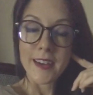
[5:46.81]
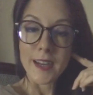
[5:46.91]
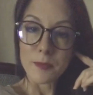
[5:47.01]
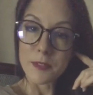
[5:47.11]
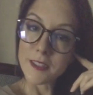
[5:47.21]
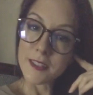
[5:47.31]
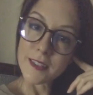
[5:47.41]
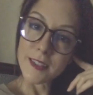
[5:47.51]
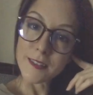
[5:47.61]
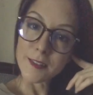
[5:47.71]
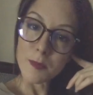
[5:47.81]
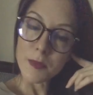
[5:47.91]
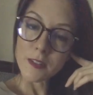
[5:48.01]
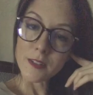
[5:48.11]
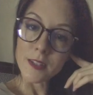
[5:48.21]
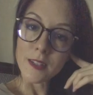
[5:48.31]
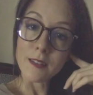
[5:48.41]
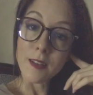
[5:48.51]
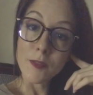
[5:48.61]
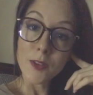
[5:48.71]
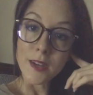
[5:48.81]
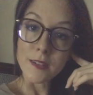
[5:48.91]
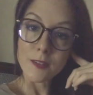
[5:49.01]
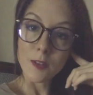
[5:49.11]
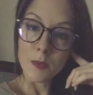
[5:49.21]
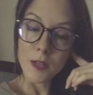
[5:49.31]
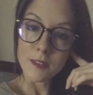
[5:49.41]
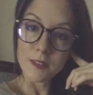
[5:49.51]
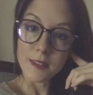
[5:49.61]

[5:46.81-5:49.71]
I appreciate that so much, and I love you guys so much.